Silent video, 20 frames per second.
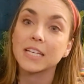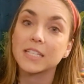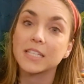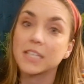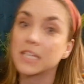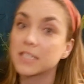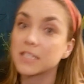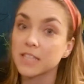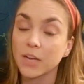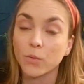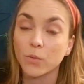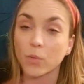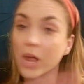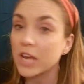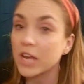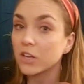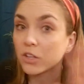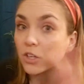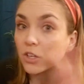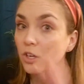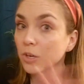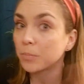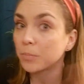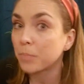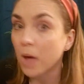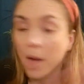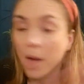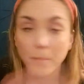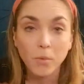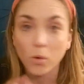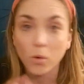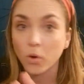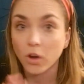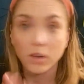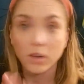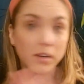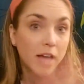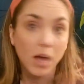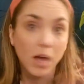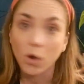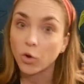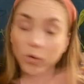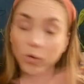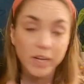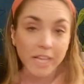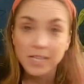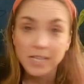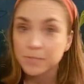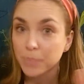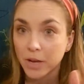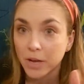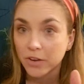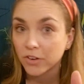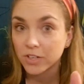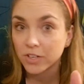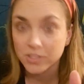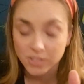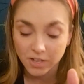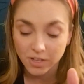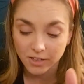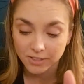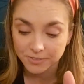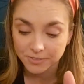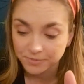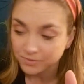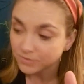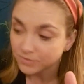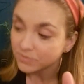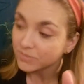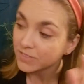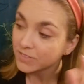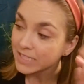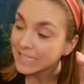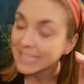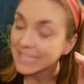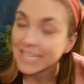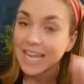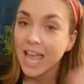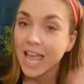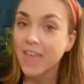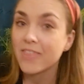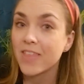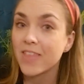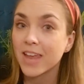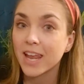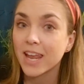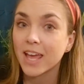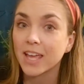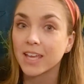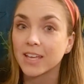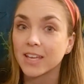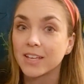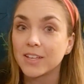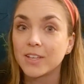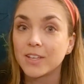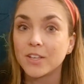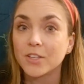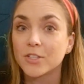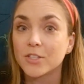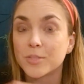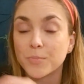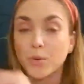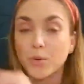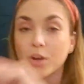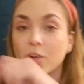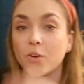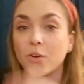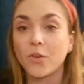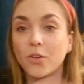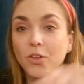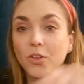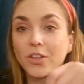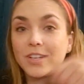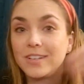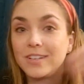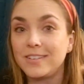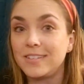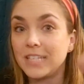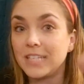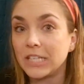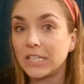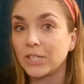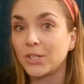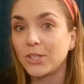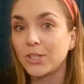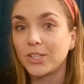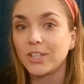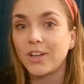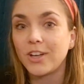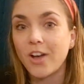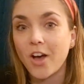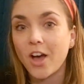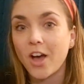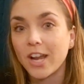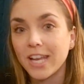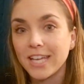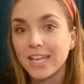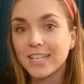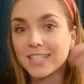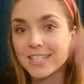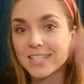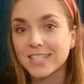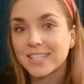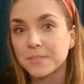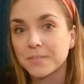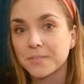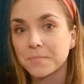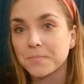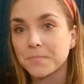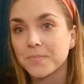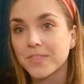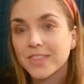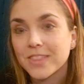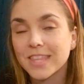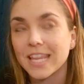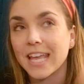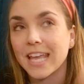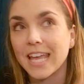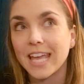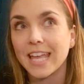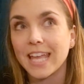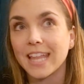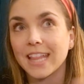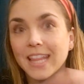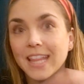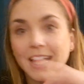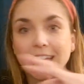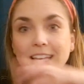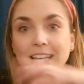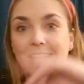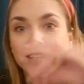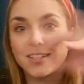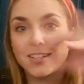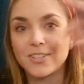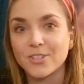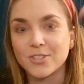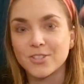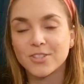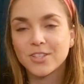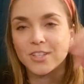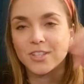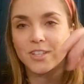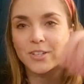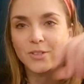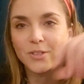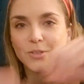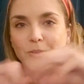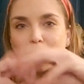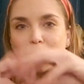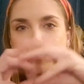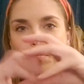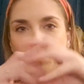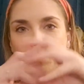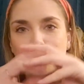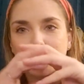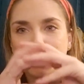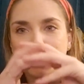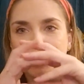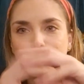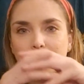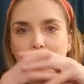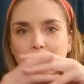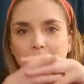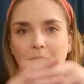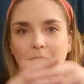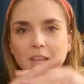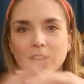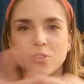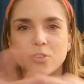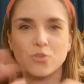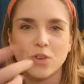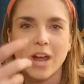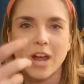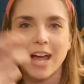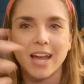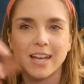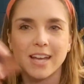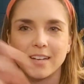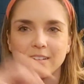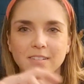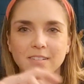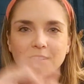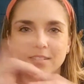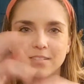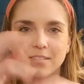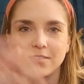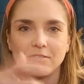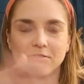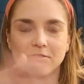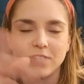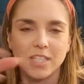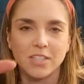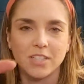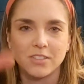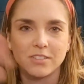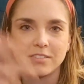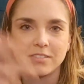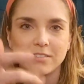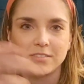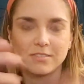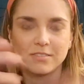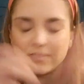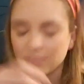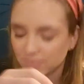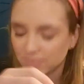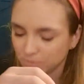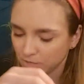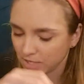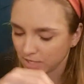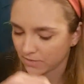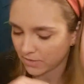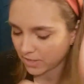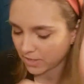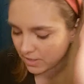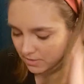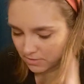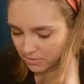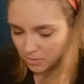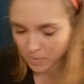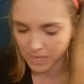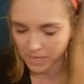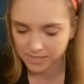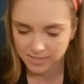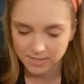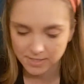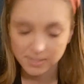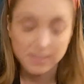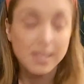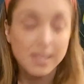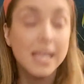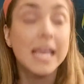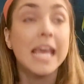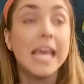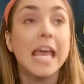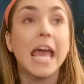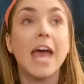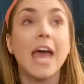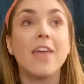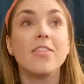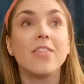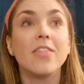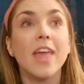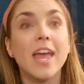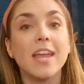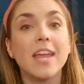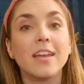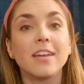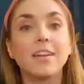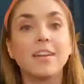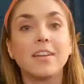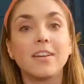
It's like regular popcorn, already has butter and salt, and then I sprinkle dill on it, like just the little like dry dill, whatever, spices, and then